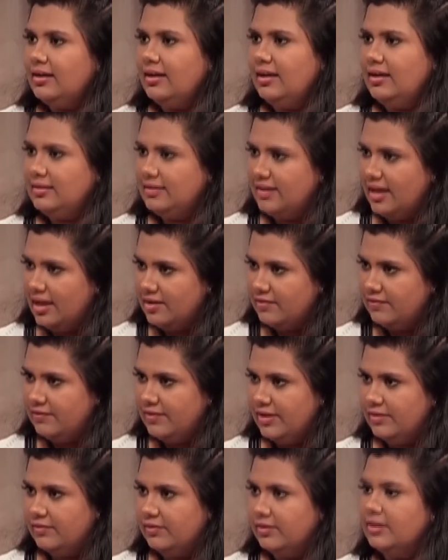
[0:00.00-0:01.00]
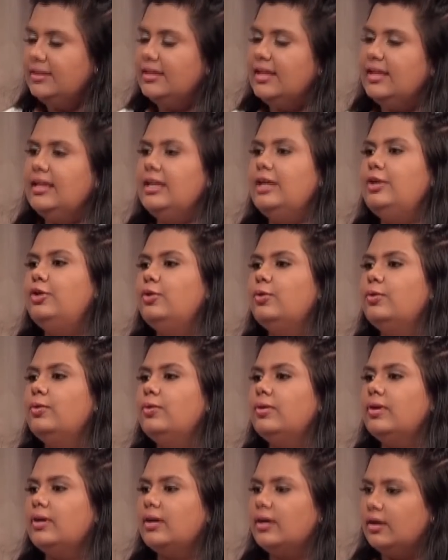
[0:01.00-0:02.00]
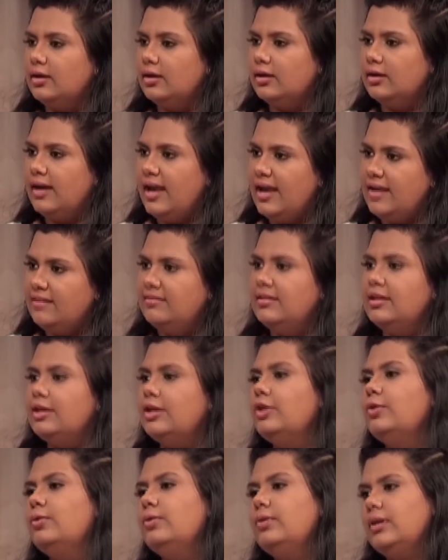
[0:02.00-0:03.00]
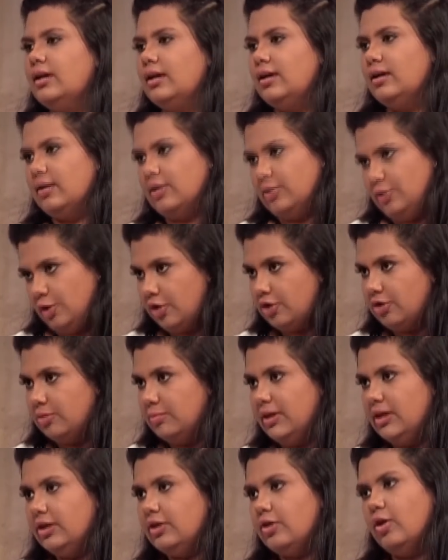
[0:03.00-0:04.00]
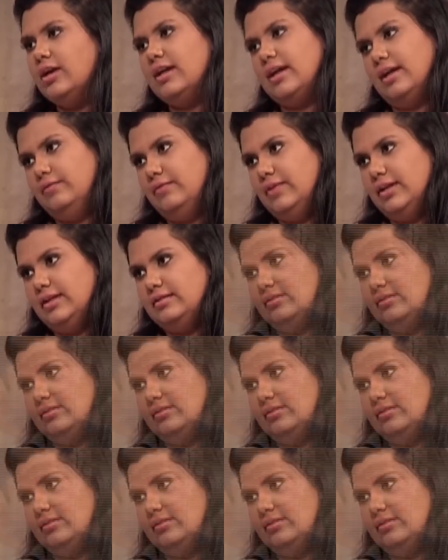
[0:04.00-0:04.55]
in their favor, they need to execute a document called conveyance.